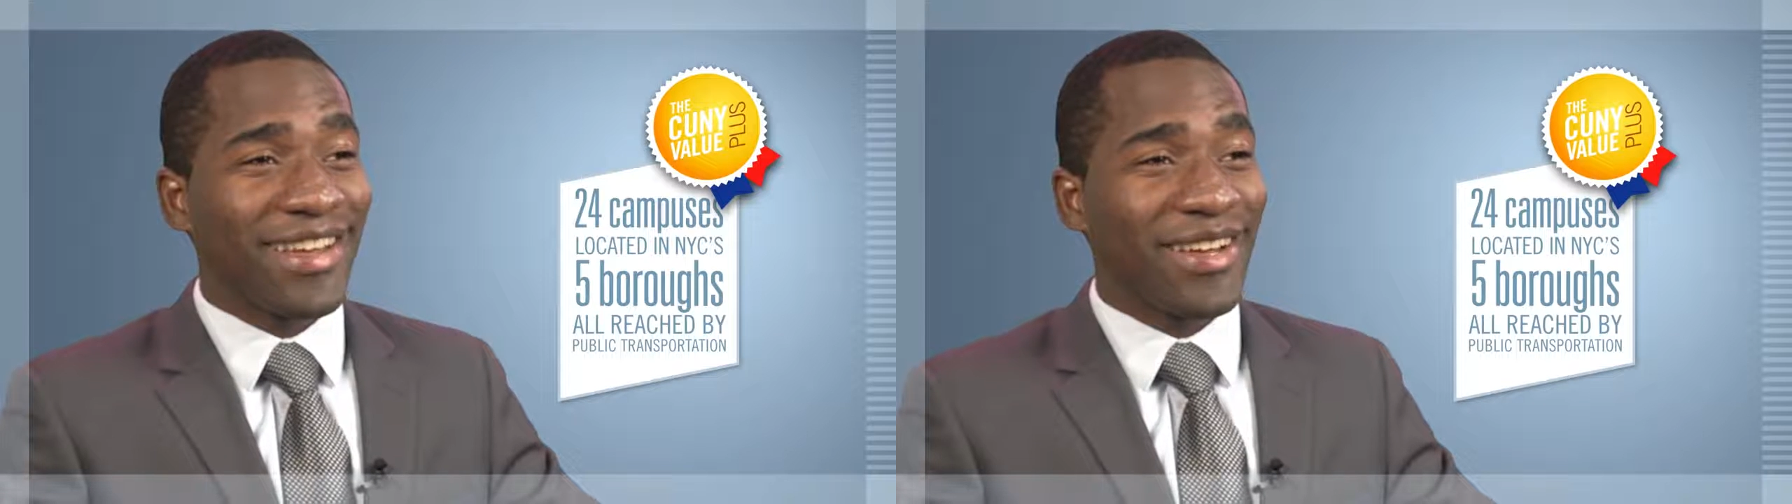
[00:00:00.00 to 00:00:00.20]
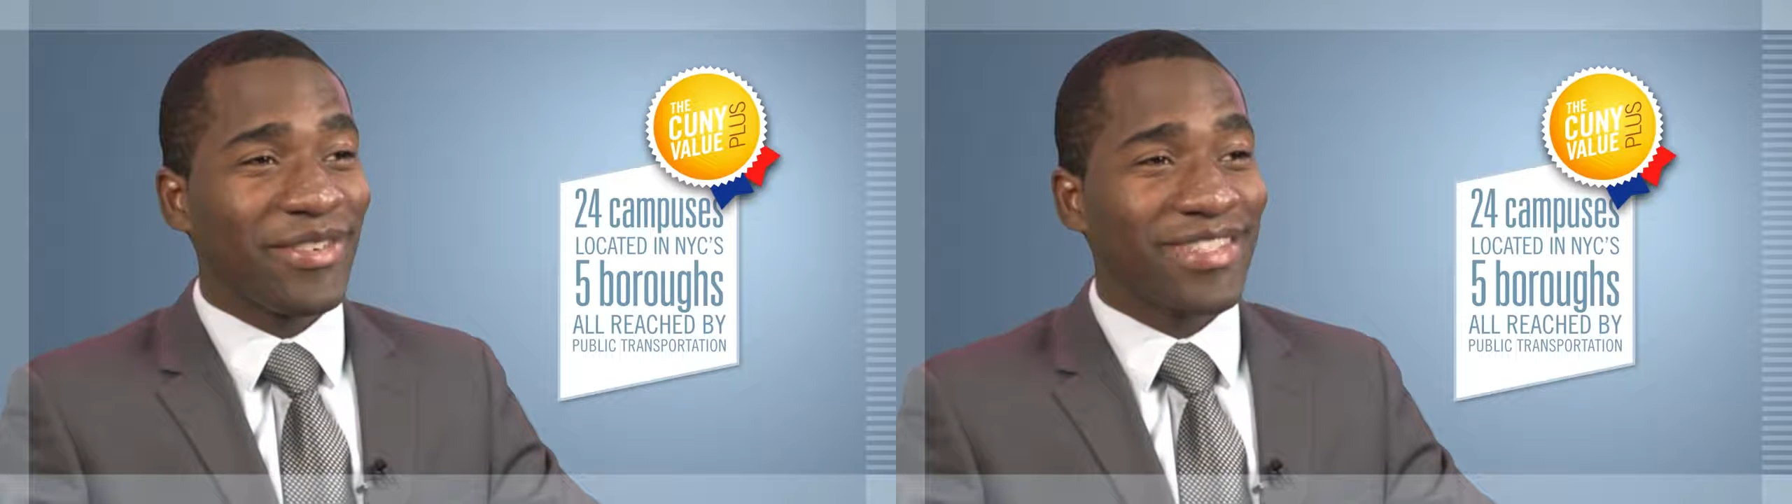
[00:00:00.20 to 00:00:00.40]

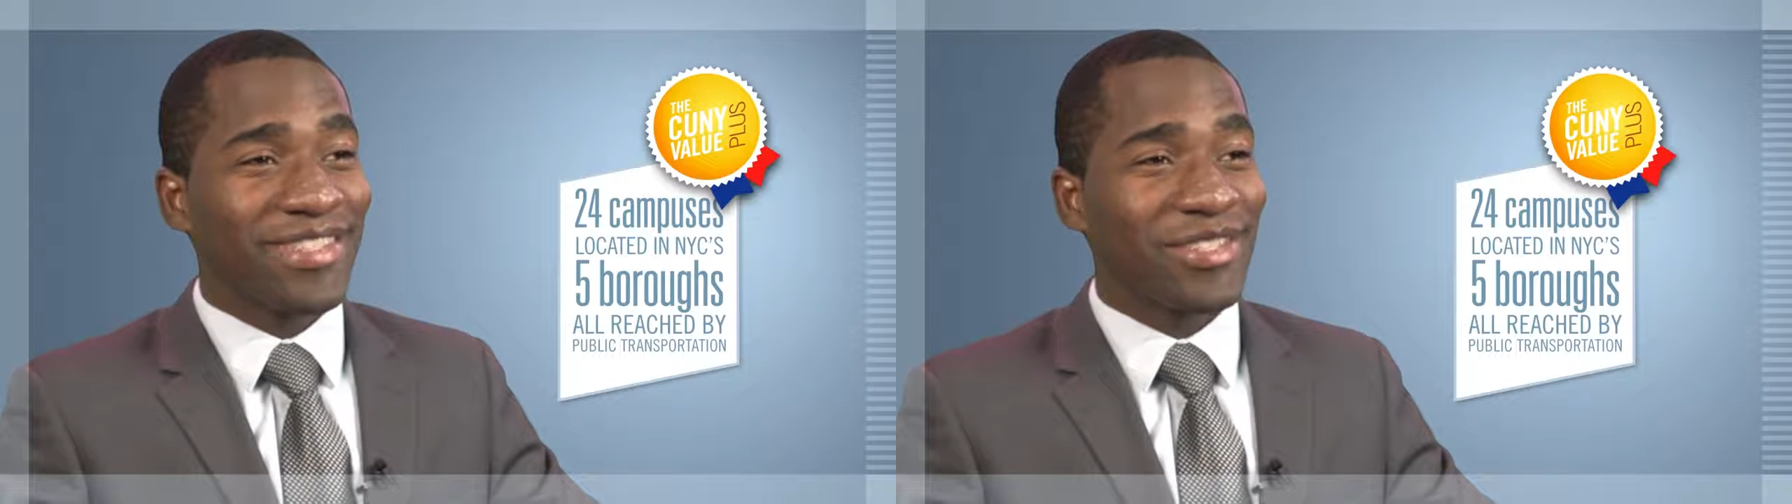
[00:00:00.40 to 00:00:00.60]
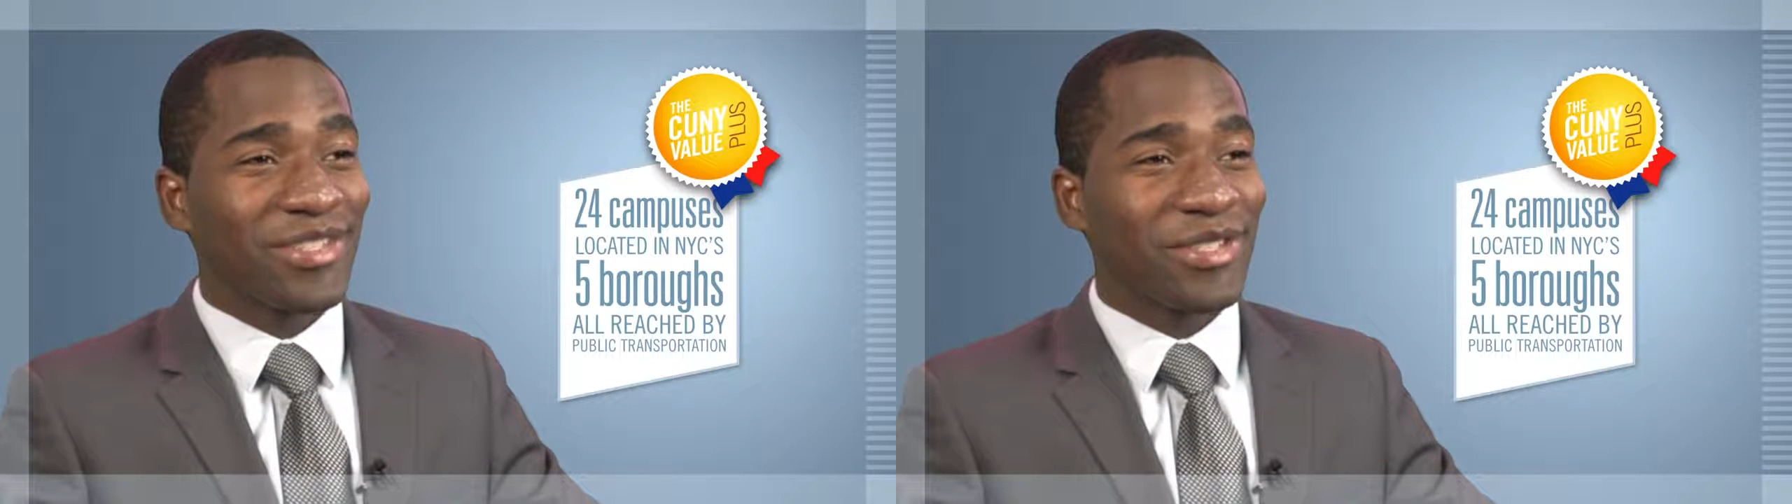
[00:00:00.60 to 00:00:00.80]
I mean,
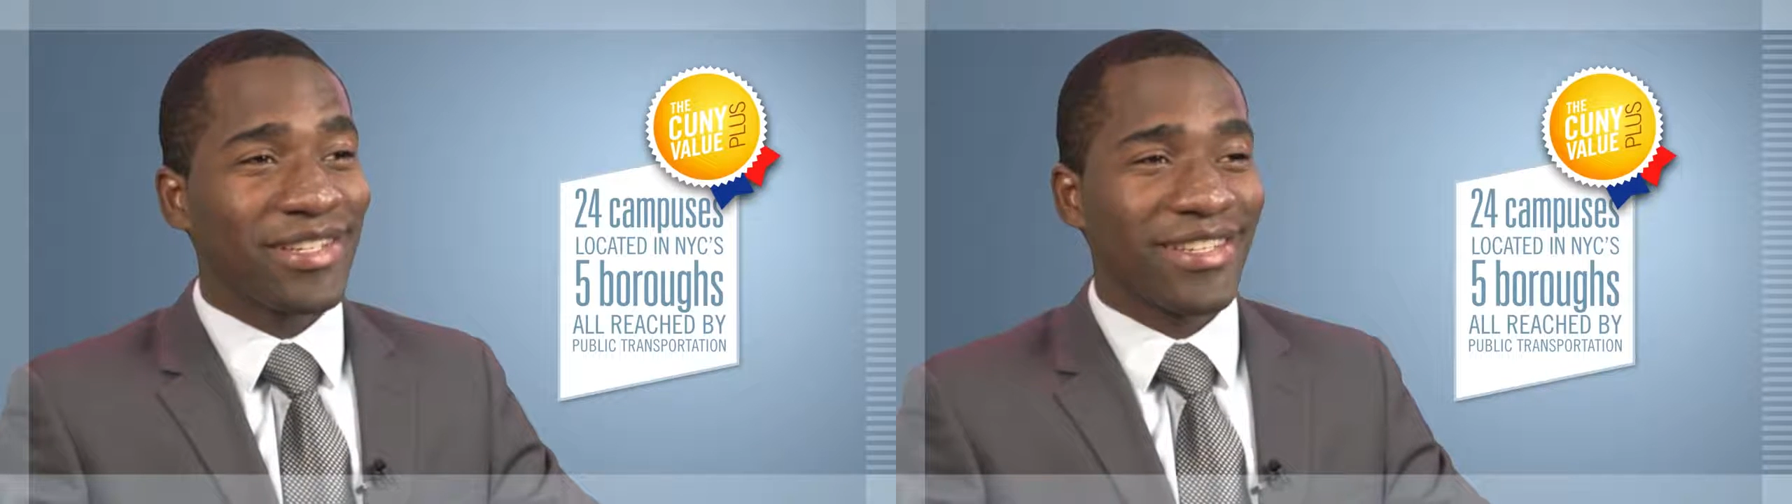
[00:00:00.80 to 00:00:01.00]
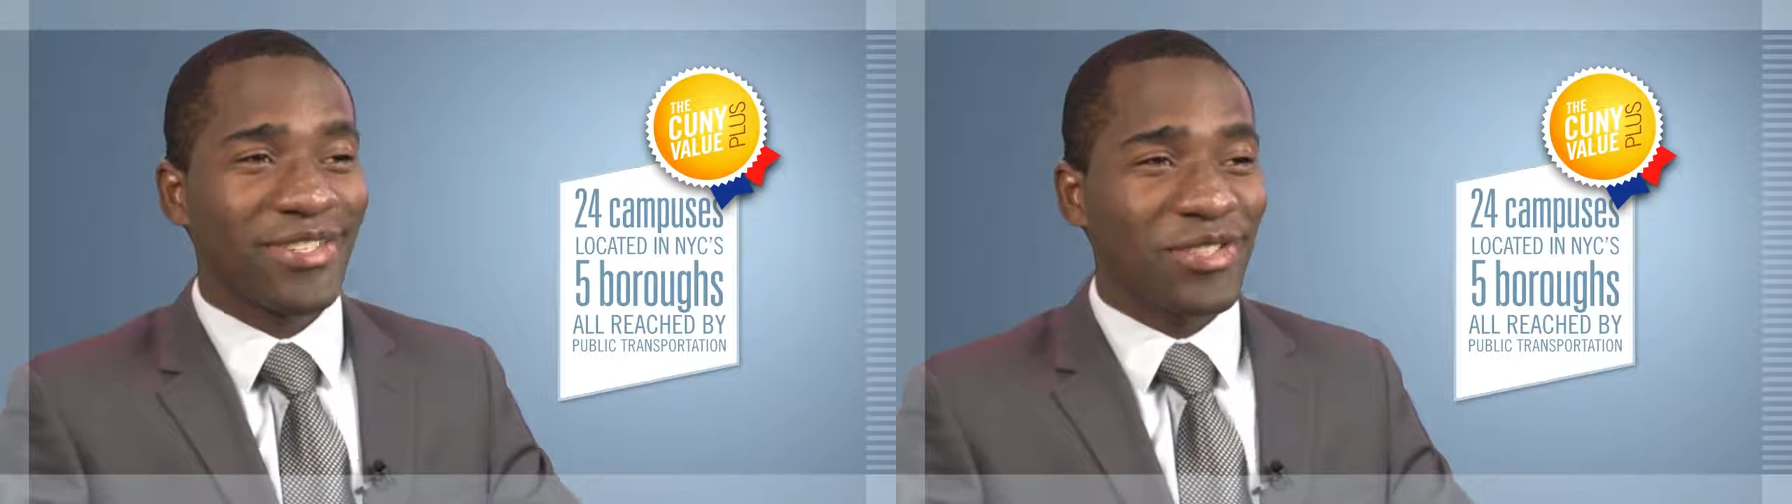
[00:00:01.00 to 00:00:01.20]

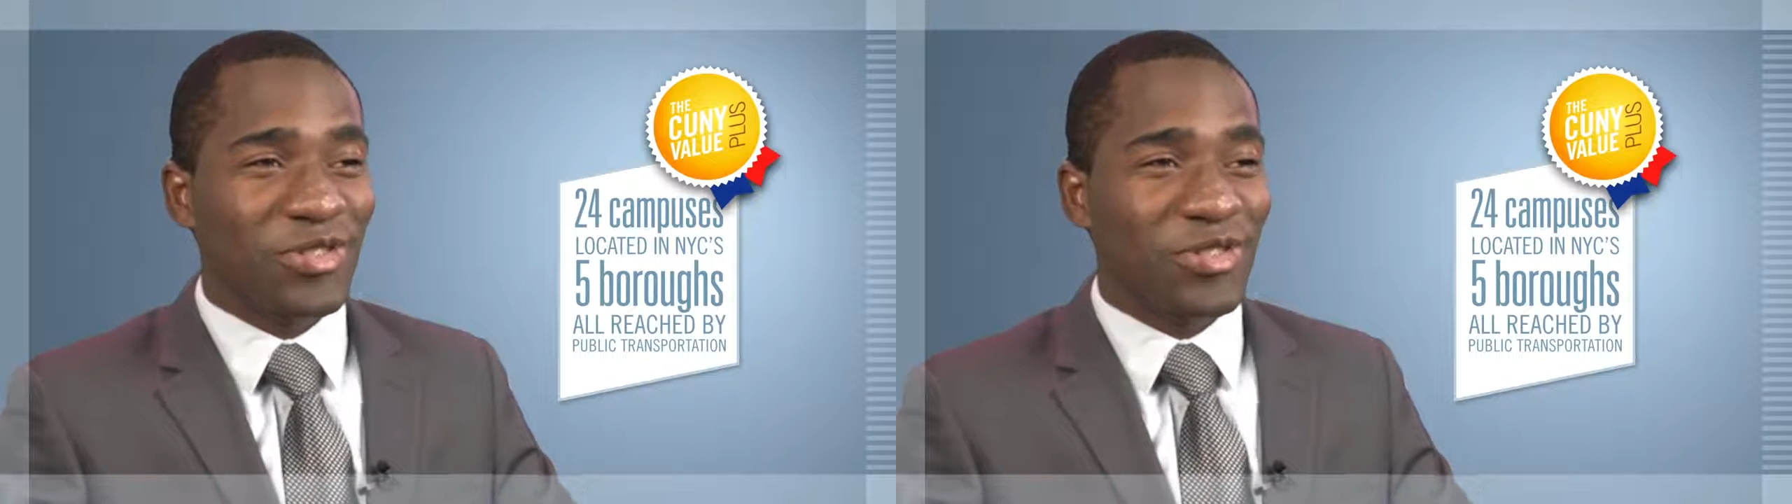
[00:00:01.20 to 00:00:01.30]
essentially, it's the